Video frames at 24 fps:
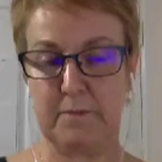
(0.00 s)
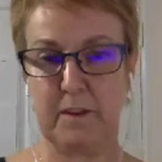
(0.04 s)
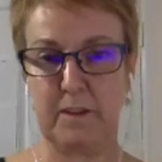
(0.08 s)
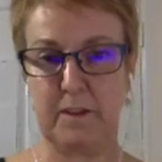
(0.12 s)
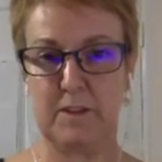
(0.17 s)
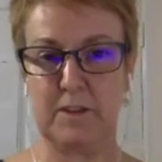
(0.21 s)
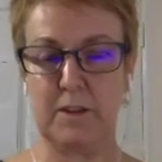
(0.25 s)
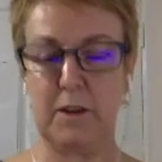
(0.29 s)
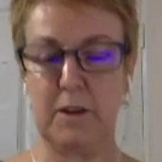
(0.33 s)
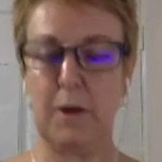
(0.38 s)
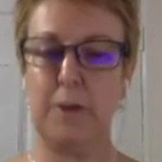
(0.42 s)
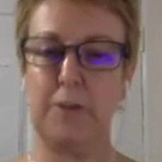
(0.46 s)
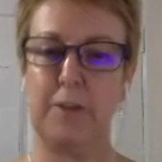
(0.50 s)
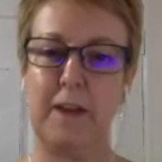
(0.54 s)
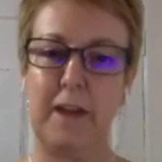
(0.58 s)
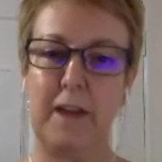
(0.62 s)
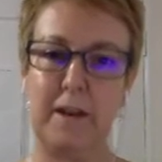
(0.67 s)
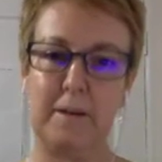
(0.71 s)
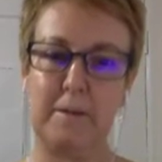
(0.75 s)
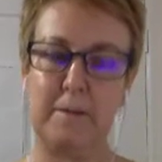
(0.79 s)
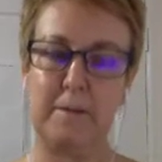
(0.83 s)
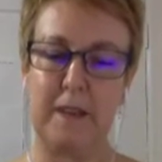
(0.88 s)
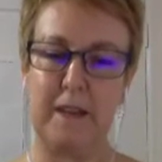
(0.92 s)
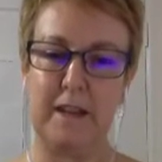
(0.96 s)
So
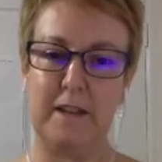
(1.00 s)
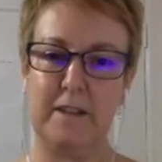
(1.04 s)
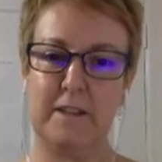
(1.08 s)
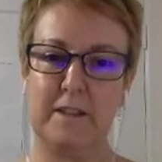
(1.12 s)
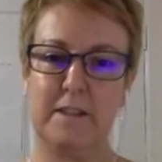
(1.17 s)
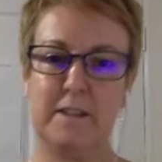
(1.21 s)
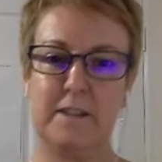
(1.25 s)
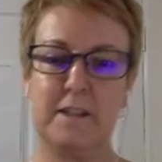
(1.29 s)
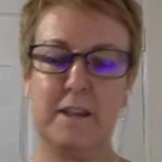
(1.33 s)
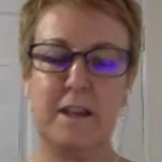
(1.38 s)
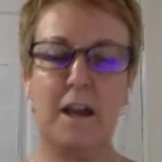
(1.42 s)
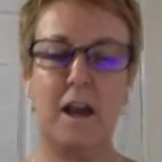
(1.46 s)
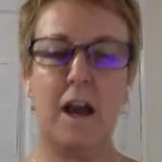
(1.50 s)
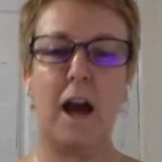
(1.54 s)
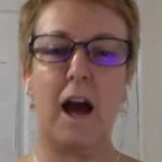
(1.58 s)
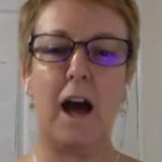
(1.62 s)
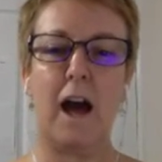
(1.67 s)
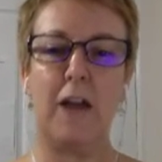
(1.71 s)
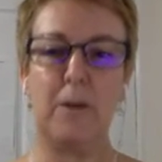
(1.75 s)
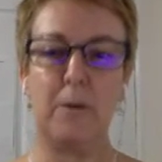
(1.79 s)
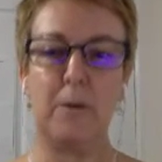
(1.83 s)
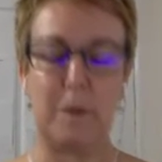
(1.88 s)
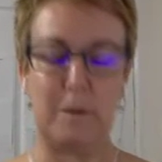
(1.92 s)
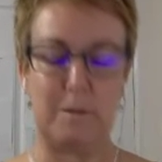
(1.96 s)
that means
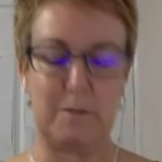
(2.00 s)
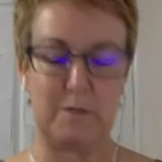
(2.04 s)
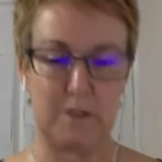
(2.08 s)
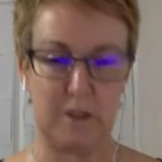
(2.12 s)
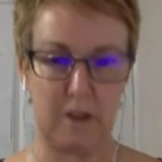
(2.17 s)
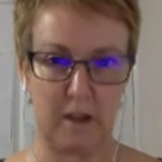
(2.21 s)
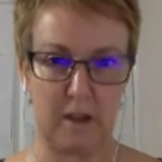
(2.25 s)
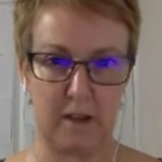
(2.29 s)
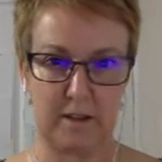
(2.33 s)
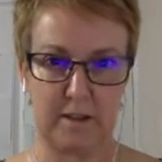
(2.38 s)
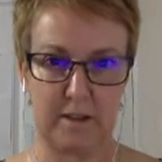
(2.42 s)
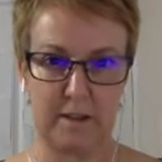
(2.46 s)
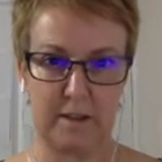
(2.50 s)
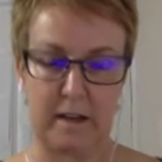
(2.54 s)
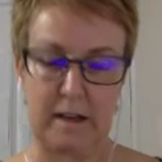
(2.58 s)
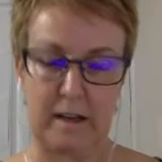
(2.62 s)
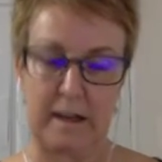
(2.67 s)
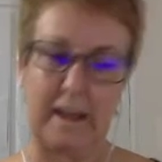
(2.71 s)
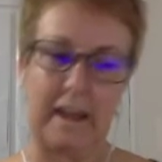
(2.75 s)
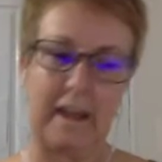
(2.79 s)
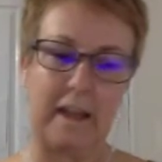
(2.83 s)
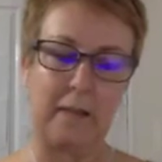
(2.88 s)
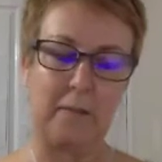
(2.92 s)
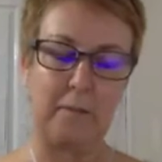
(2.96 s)
other websites
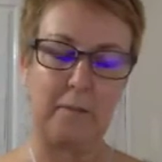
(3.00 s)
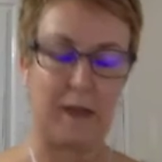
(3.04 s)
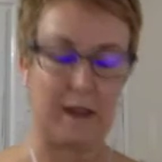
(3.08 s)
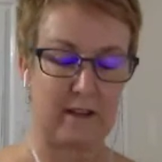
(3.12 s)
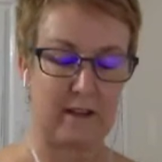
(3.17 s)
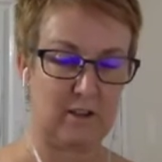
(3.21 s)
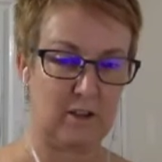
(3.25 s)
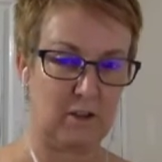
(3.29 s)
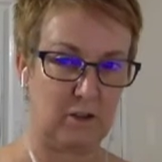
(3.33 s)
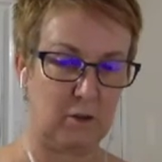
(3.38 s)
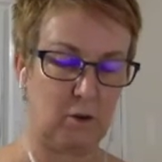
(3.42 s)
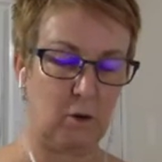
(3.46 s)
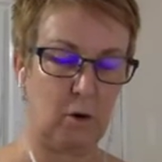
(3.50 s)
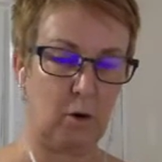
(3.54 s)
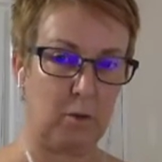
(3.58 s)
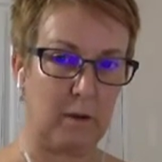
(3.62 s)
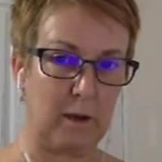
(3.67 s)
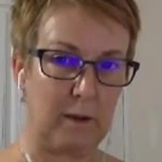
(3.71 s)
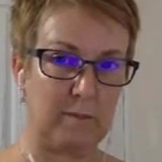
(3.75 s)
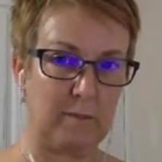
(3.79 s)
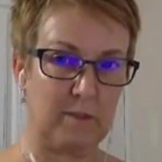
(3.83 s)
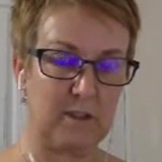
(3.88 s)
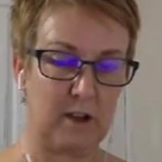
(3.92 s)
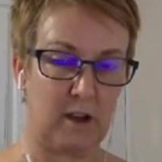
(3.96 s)
linking back to your
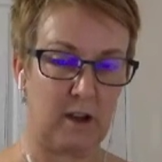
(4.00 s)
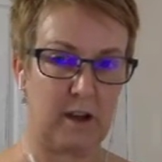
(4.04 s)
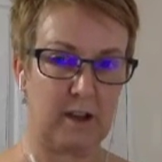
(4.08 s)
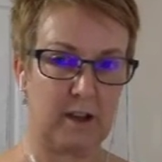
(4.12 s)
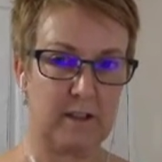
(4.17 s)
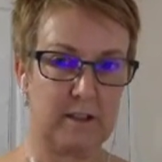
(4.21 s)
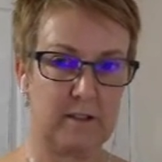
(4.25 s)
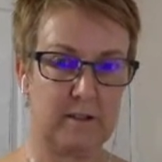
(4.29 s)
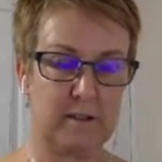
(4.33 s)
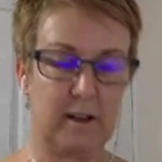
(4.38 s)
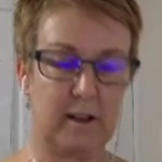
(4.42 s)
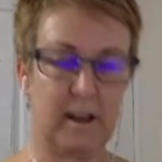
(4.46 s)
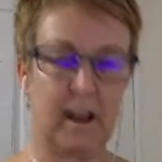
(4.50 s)
website.